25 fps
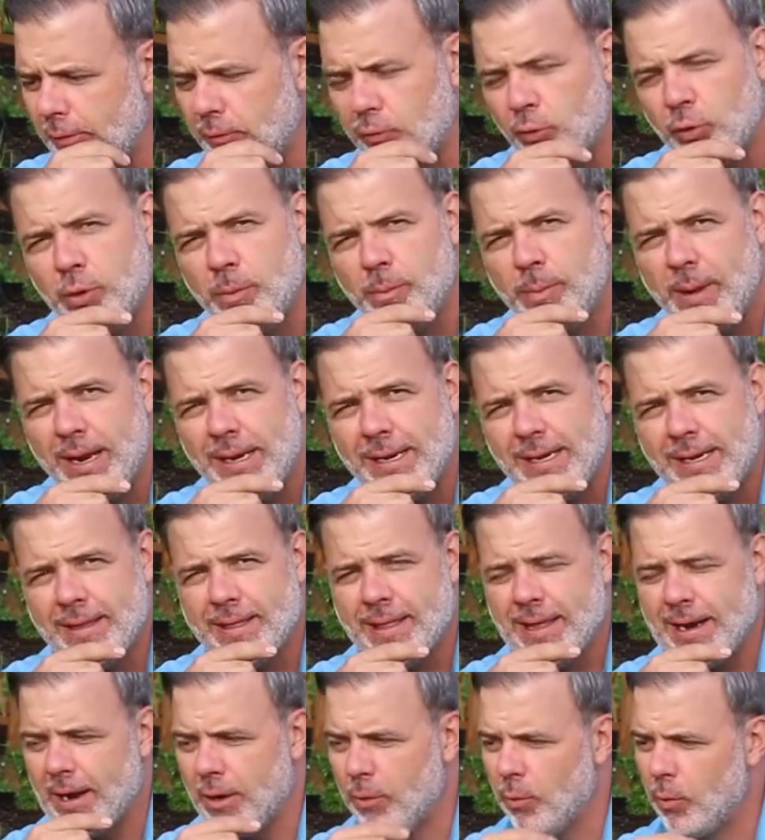of Rudbeckia
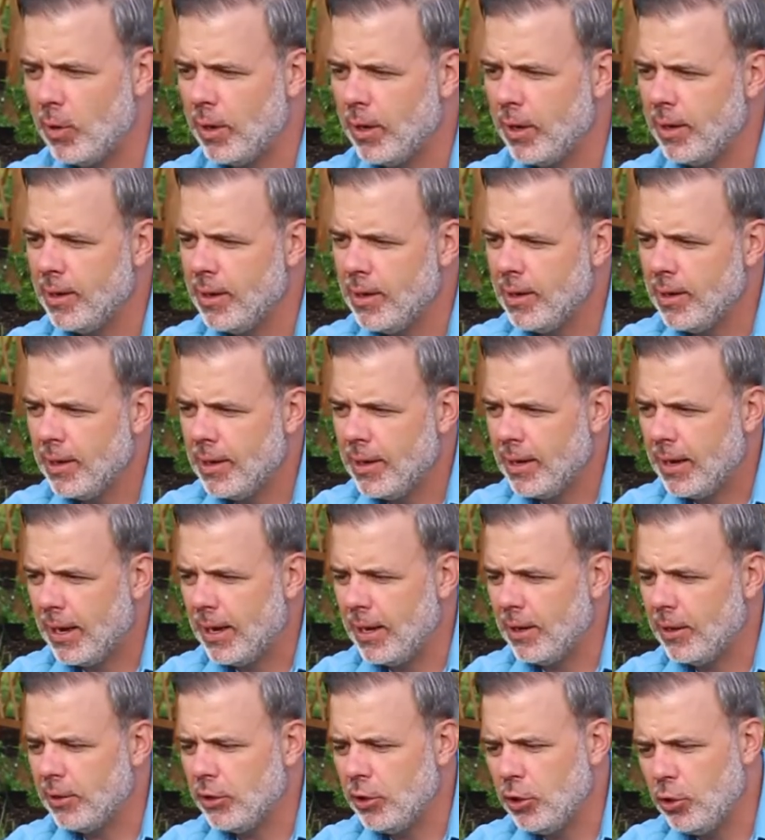that I want
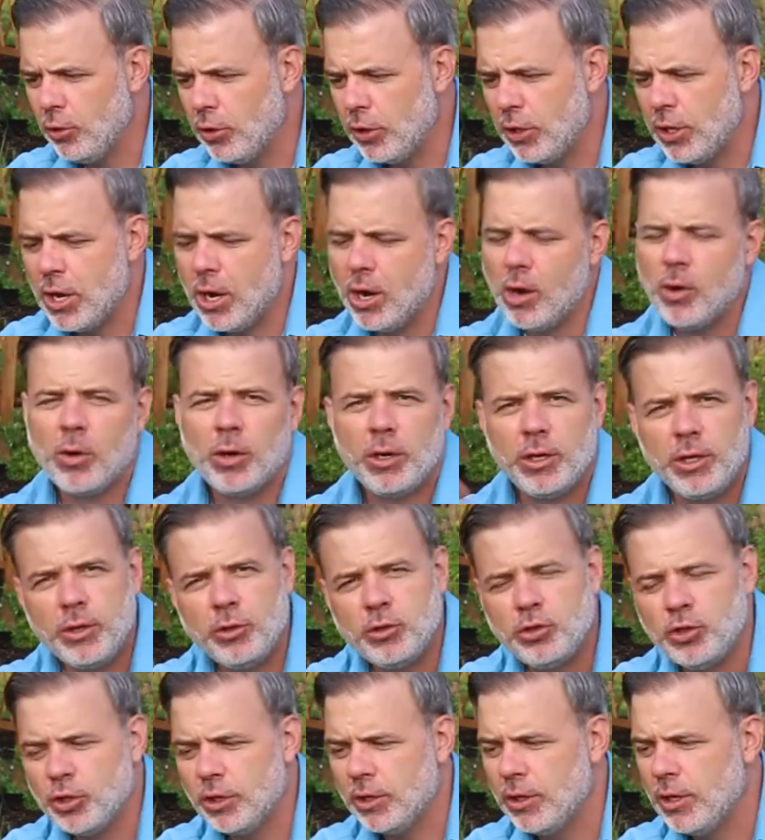uh, you to know or
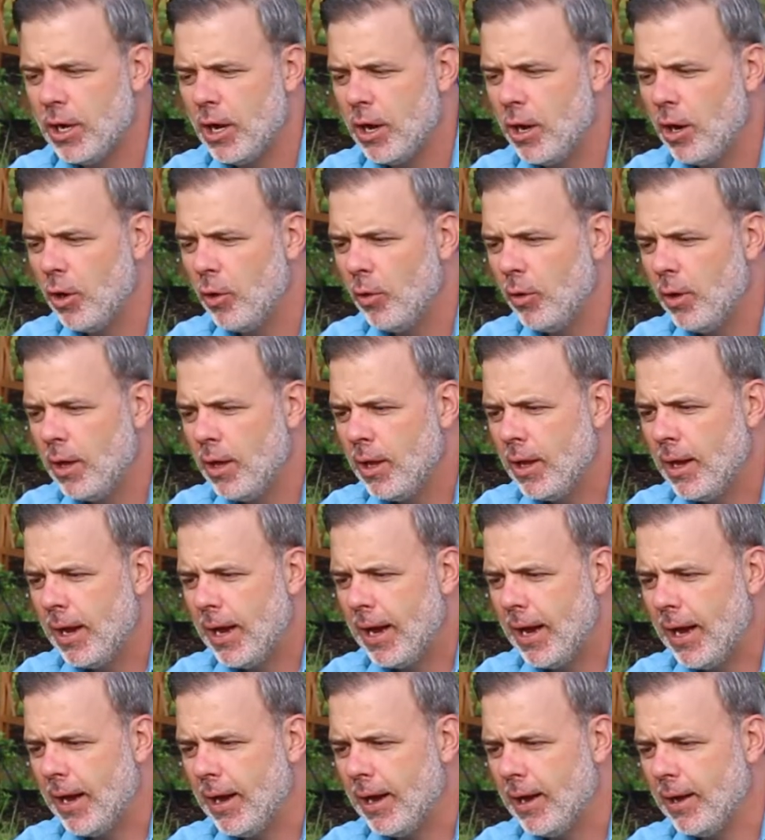you should know.
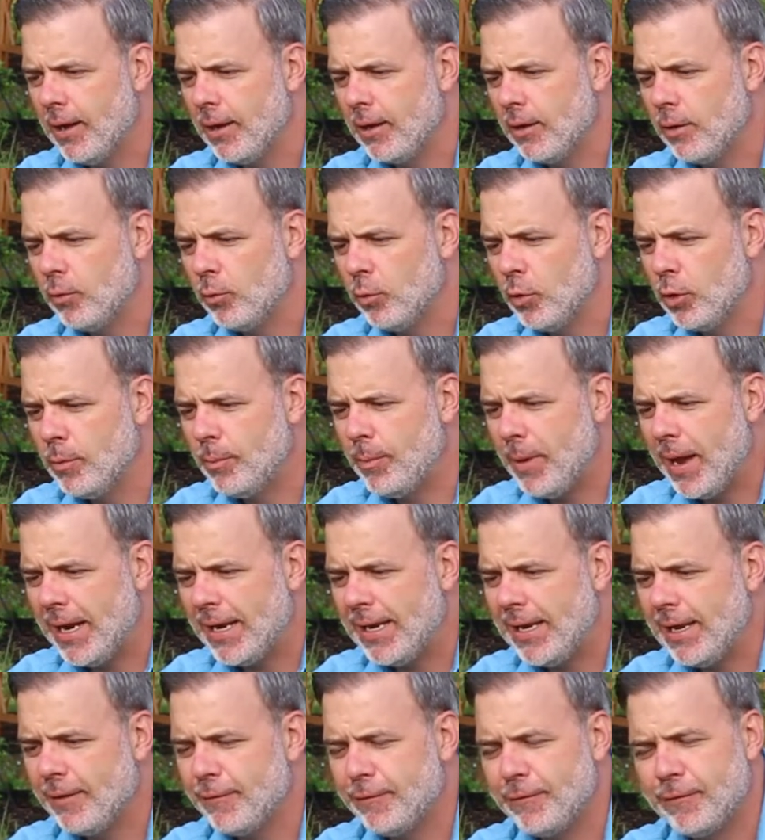Uh,
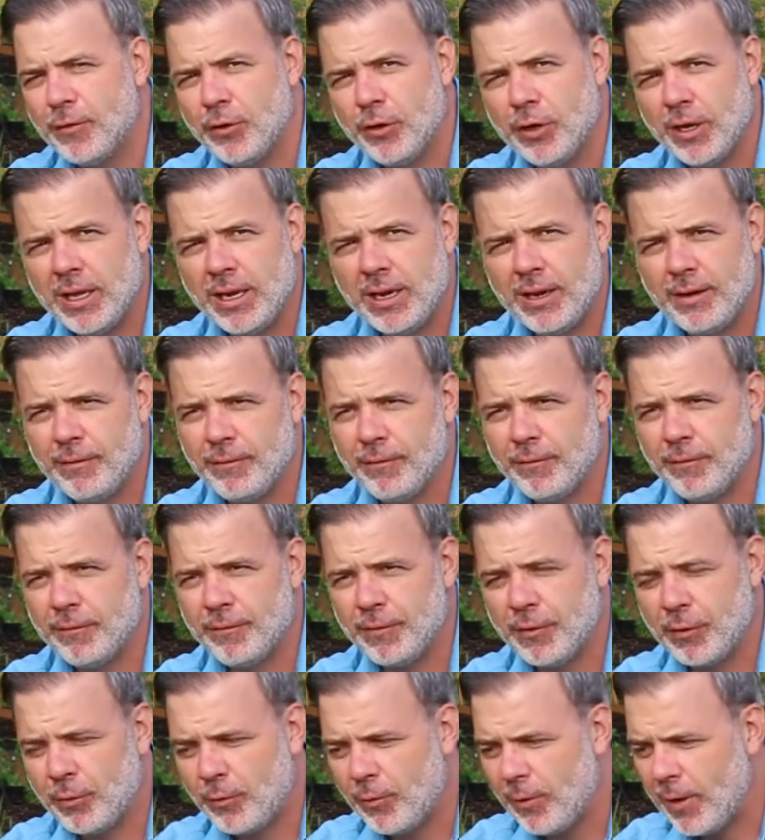Rudbeckia fulgida
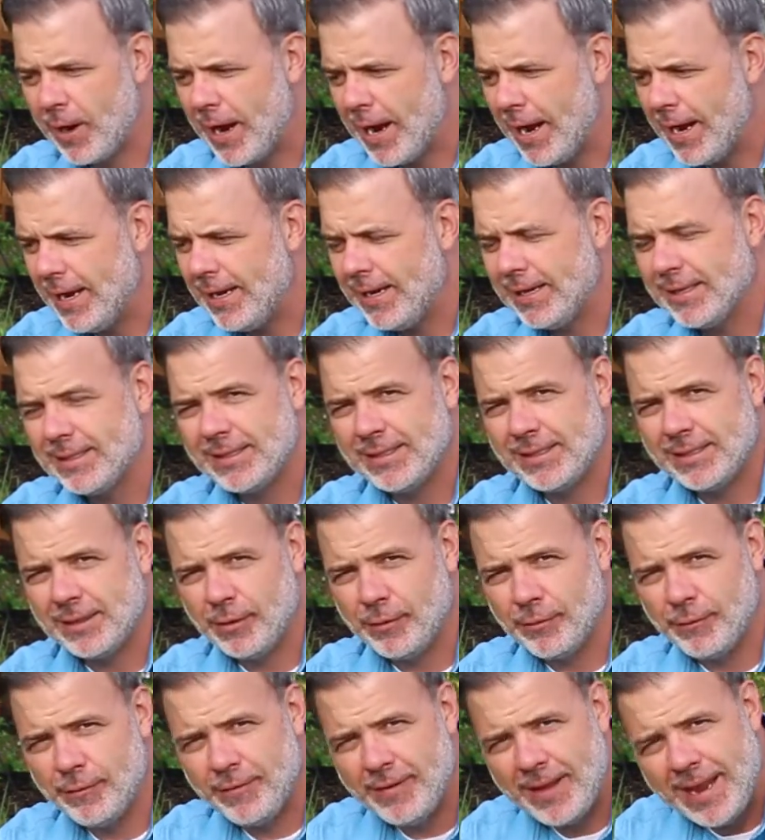variety of
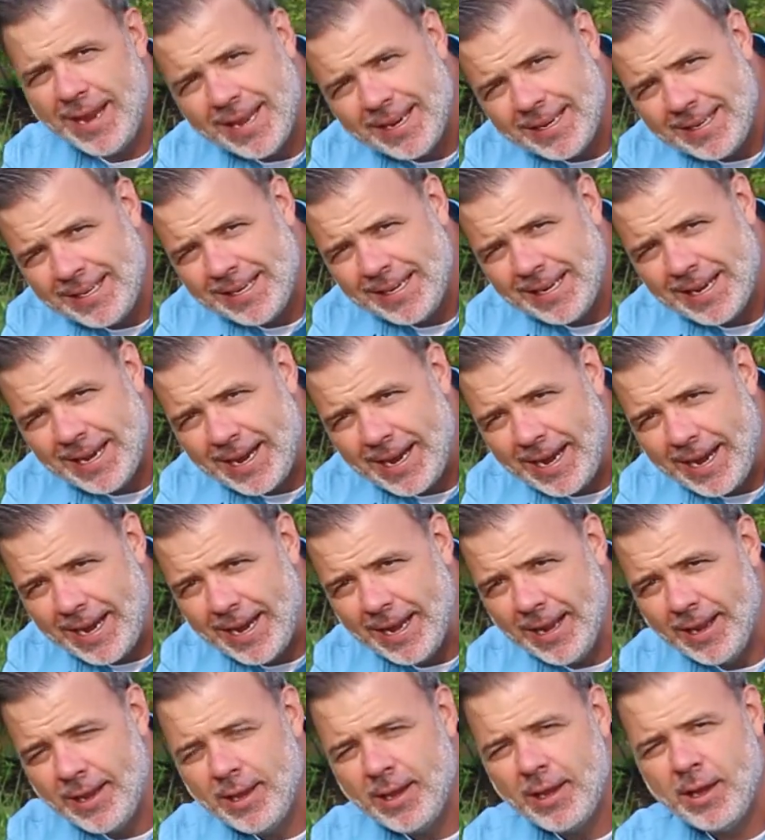
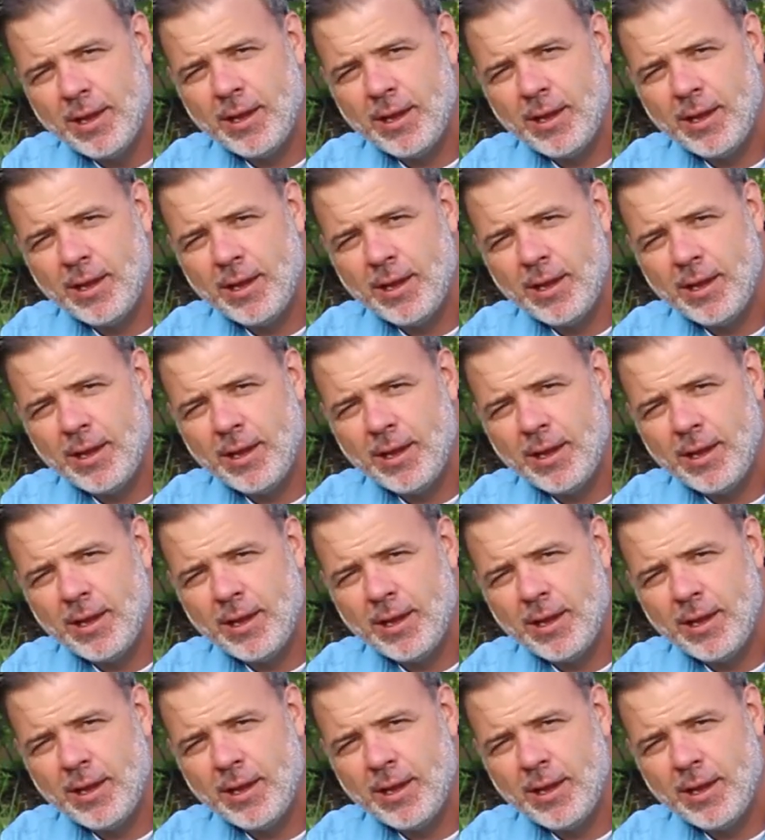sullivantii